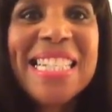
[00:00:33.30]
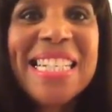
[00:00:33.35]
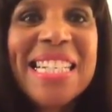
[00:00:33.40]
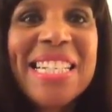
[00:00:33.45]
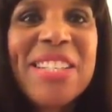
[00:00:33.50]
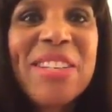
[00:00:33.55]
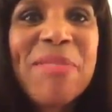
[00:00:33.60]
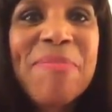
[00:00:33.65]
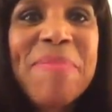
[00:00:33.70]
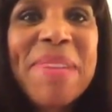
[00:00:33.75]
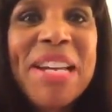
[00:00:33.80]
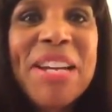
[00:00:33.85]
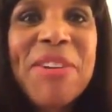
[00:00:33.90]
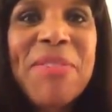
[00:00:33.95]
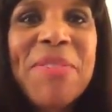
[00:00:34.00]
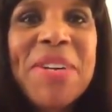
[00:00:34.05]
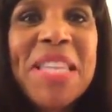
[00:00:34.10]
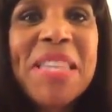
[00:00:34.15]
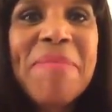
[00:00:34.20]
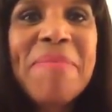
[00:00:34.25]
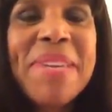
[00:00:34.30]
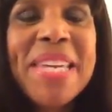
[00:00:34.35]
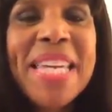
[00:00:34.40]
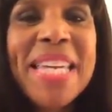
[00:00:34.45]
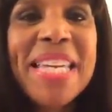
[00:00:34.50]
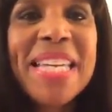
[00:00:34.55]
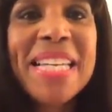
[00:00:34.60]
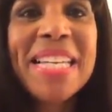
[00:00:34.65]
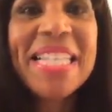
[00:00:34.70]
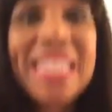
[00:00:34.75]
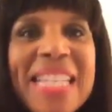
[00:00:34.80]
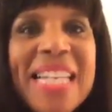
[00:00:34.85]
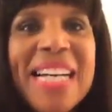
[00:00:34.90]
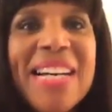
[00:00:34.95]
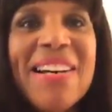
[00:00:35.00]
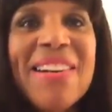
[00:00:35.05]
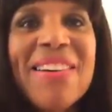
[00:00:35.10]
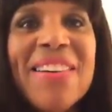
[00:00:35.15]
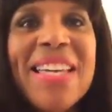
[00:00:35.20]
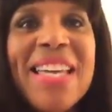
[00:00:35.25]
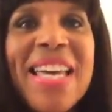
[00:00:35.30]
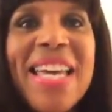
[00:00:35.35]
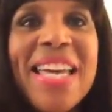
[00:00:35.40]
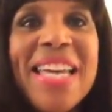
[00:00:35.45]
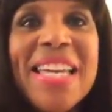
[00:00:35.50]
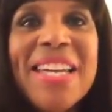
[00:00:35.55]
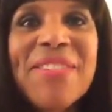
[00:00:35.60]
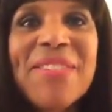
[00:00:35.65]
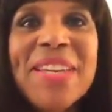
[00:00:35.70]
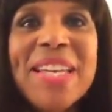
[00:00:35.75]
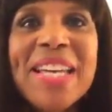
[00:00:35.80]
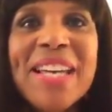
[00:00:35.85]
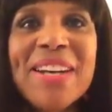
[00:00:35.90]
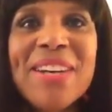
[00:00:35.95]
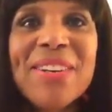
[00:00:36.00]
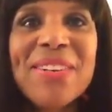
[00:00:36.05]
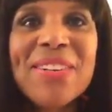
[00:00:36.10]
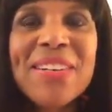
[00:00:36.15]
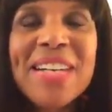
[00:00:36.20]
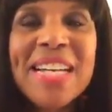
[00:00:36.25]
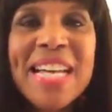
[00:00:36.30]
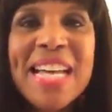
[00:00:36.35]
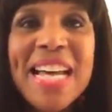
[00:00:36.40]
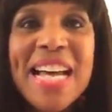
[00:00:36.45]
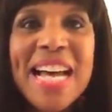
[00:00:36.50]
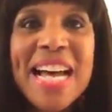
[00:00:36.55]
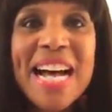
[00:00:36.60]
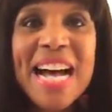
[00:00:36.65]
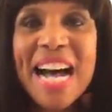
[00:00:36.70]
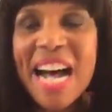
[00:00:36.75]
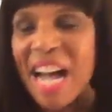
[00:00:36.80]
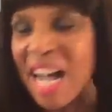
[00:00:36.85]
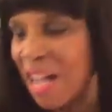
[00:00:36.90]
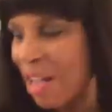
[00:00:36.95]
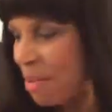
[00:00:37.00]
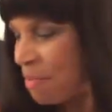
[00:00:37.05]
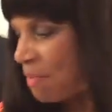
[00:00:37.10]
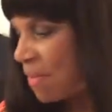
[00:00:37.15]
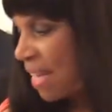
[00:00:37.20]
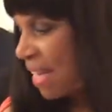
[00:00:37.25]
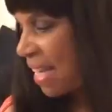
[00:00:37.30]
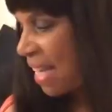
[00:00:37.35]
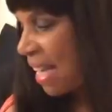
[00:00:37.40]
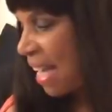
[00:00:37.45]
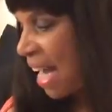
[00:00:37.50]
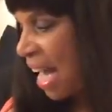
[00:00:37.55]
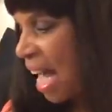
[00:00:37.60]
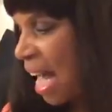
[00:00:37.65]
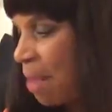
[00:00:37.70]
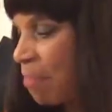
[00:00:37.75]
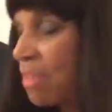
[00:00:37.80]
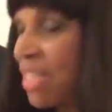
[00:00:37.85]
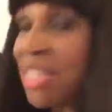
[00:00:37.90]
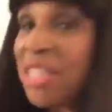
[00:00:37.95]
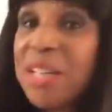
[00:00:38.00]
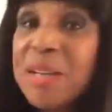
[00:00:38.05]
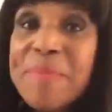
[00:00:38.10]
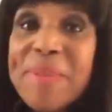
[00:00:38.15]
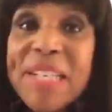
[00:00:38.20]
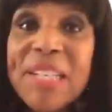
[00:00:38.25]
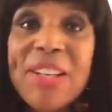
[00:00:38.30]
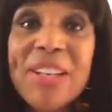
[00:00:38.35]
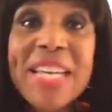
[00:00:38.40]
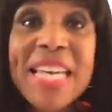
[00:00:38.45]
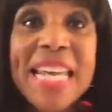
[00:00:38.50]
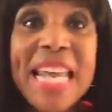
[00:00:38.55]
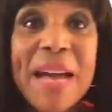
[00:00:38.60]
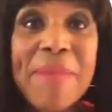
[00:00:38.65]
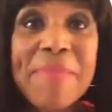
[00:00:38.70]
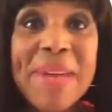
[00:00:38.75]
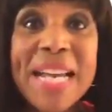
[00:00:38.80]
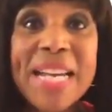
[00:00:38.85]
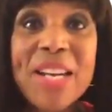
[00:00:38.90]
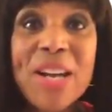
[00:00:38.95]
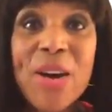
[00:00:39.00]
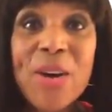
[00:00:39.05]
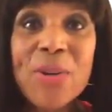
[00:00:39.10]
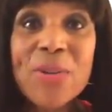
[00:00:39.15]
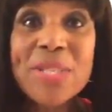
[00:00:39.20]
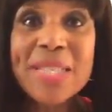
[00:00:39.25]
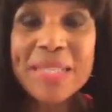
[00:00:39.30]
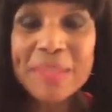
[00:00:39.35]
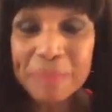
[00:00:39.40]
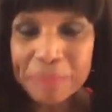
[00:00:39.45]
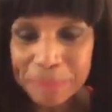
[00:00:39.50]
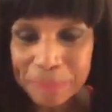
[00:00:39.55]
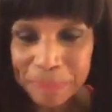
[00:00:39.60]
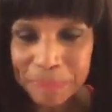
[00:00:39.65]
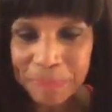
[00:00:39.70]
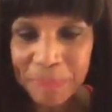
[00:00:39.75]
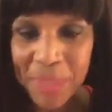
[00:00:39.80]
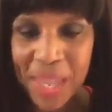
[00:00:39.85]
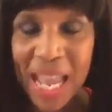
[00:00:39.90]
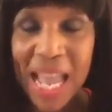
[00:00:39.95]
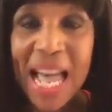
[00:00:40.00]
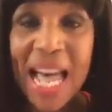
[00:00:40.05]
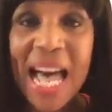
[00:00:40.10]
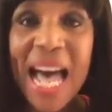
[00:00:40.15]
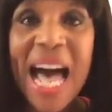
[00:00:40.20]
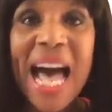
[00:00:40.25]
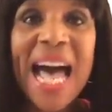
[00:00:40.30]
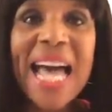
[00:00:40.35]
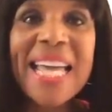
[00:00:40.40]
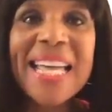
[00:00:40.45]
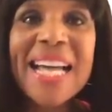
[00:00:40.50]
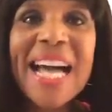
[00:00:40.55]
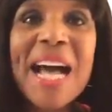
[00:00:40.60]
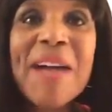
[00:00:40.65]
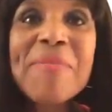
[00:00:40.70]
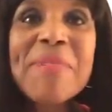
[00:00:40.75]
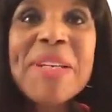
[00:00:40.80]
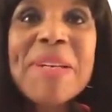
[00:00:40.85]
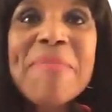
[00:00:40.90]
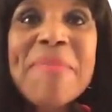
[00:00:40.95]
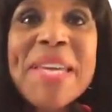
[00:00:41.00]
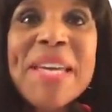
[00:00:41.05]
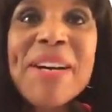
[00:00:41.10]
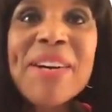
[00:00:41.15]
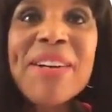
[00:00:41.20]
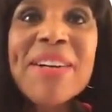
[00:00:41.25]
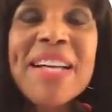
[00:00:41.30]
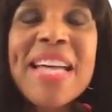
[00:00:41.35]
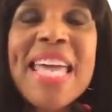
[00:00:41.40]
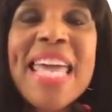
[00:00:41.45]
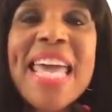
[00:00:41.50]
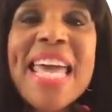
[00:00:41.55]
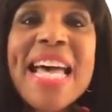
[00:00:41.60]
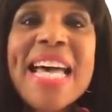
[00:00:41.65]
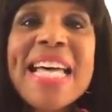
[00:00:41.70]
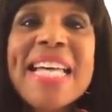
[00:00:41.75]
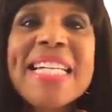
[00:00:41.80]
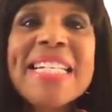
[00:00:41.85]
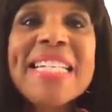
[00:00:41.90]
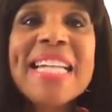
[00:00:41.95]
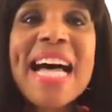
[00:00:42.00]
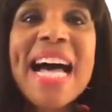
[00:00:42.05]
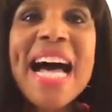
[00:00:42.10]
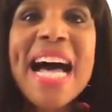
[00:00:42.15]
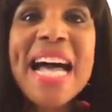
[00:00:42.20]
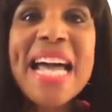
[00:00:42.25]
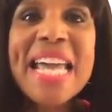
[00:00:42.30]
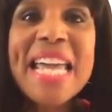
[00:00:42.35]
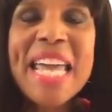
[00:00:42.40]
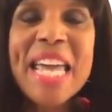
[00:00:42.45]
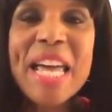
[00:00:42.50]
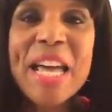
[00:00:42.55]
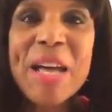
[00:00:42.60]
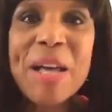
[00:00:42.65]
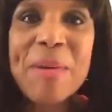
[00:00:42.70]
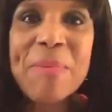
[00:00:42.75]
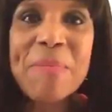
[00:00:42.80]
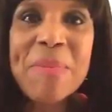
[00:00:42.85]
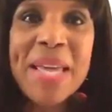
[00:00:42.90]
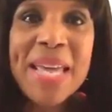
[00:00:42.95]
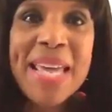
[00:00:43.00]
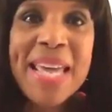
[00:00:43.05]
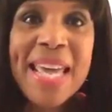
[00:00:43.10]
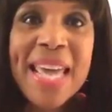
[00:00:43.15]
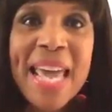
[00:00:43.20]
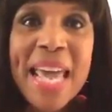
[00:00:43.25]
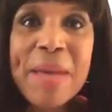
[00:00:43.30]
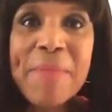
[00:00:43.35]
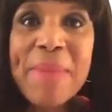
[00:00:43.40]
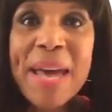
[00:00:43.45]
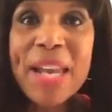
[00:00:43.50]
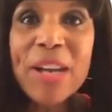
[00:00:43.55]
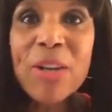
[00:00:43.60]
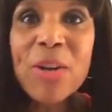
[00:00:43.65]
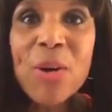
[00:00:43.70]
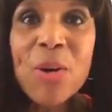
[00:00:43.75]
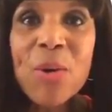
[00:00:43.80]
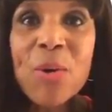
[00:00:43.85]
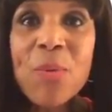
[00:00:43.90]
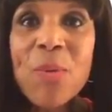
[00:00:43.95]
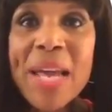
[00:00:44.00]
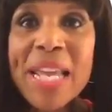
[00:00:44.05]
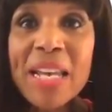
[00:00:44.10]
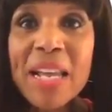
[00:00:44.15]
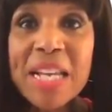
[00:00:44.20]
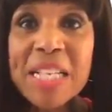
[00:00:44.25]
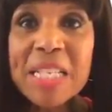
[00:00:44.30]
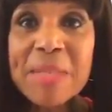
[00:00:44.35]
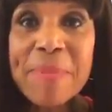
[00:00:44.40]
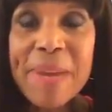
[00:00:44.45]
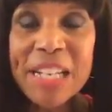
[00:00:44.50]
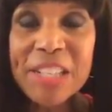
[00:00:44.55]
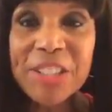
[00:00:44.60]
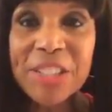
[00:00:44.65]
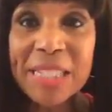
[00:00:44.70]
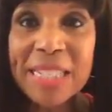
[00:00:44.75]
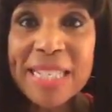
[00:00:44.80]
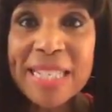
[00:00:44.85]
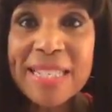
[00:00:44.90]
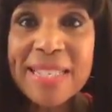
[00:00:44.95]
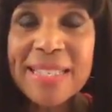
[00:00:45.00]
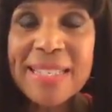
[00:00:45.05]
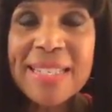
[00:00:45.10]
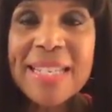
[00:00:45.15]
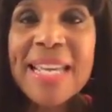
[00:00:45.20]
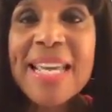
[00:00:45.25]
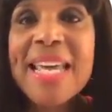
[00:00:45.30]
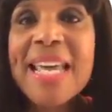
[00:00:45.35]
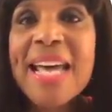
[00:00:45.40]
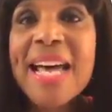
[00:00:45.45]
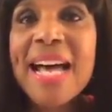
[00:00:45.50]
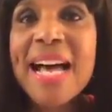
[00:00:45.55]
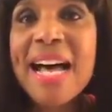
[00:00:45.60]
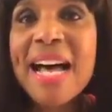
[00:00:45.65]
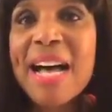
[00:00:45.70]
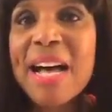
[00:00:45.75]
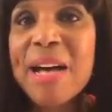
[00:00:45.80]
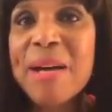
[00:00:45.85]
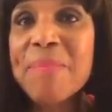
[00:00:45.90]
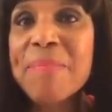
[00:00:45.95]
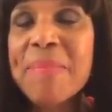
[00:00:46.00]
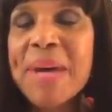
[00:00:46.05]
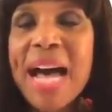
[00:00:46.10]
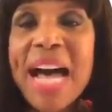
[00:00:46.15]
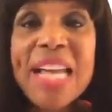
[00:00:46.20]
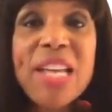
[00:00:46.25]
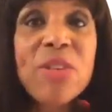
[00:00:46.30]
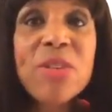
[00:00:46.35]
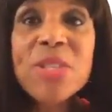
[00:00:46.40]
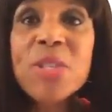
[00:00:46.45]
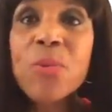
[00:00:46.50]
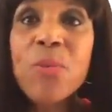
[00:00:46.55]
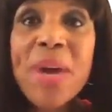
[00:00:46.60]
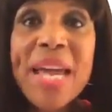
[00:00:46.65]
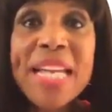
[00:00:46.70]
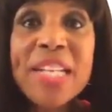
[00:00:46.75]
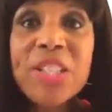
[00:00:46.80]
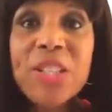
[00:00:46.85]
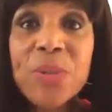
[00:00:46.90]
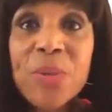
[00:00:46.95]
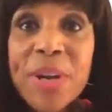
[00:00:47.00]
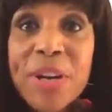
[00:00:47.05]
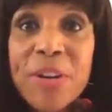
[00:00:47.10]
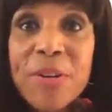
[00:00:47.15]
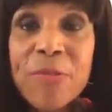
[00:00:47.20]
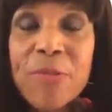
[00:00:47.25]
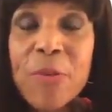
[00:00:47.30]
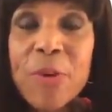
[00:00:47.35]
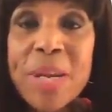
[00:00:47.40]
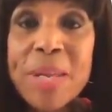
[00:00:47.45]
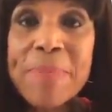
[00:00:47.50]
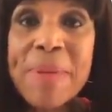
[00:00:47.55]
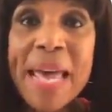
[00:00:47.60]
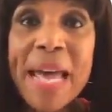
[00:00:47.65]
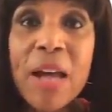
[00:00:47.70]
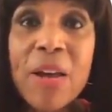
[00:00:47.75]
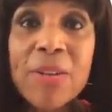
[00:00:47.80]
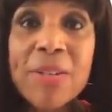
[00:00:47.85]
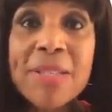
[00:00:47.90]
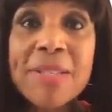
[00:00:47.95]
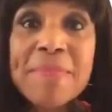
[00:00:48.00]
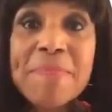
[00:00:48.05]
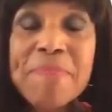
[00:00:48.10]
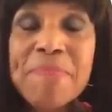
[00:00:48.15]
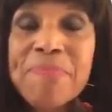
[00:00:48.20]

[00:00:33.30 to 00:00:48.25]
So bear with me. Okay, here we go. I'm just going to be looking at my notes. Hi, I'm Camille, and I am a medical weight loss specialist. I used to weigh 240 pounds